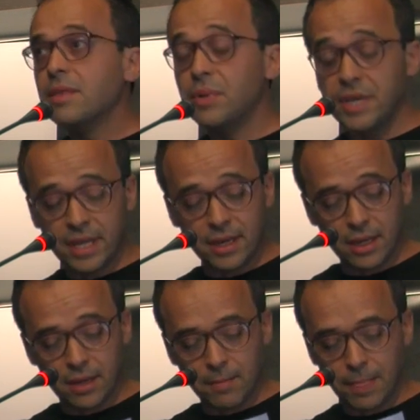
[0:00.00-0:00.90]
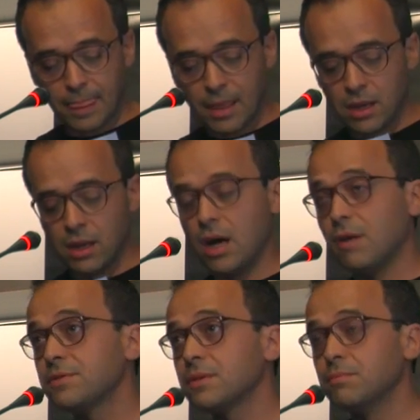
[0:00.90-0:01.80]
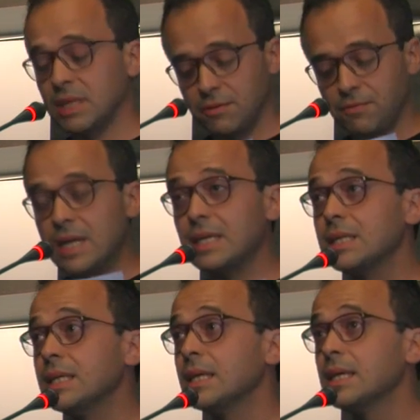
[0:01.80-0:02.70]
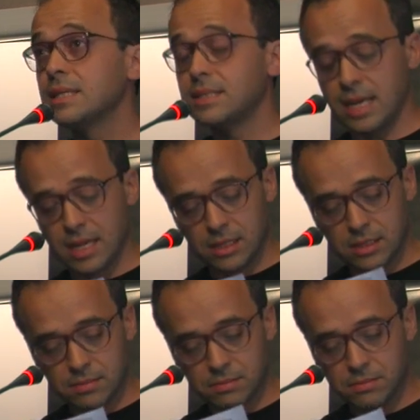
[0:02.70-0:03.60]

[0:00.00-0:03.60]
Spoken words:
At the beginning, he laughed, but finally said,